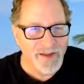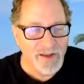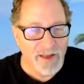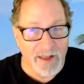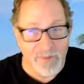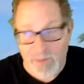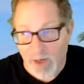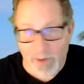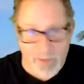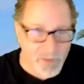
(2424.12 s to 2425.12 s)
And, you
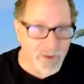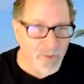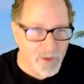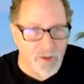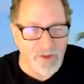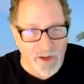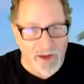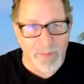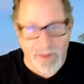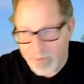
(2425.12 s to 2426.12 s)
know, we, we, we took
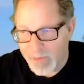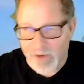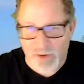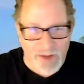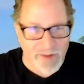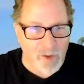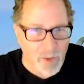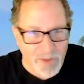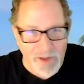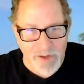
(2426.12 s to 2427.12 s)
time to make sure you had the
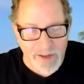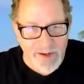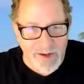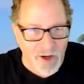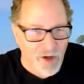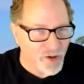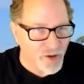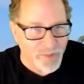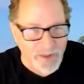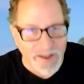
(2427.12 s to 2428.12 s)
equipment you needed at
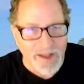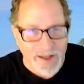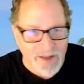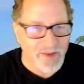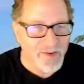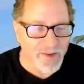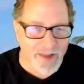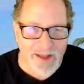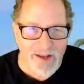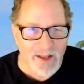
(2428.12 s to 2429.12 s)
home and, and this and
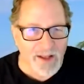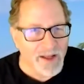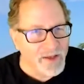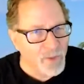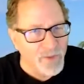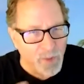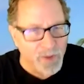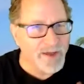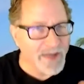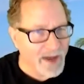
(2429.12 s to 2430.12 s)
that. And we've
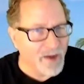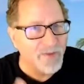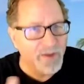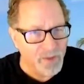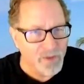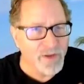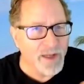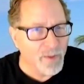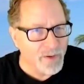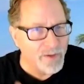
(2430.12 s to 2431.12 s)
worked it out. So, so
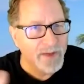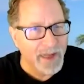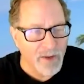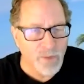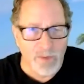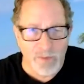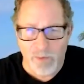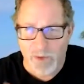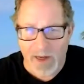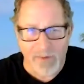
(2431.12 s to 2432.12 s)
now, we, now we're,
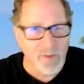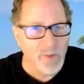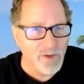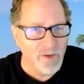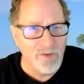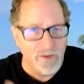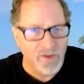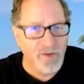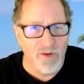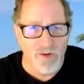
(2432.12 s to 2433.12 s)
we're comfortable with using
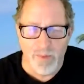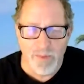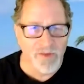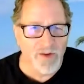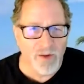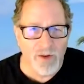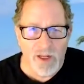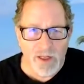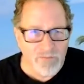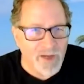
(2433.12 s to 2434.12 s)
Zoom. And so
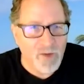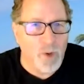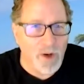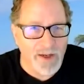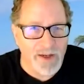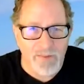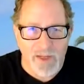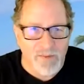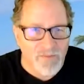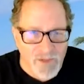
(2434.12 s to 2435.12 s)
it's working.
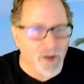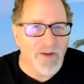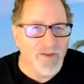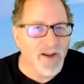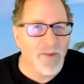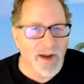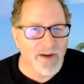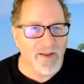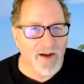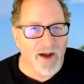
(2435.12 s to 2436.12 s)
We don't have to come
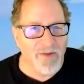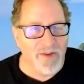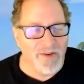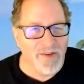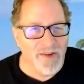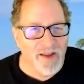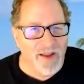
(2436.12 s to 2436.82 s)
back to the office.